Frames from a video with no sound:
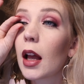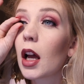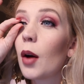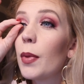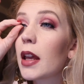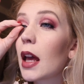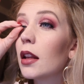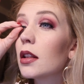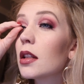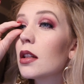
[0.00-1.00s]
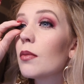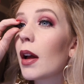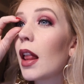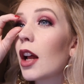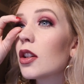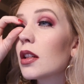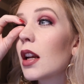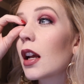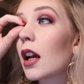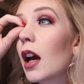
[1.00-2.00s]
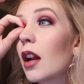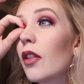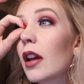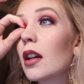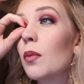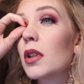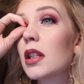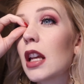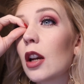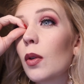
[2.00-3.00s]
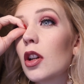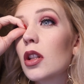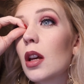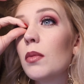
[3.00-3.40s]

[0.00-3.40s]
like up against my lashes, and I can kind of like almost sandwich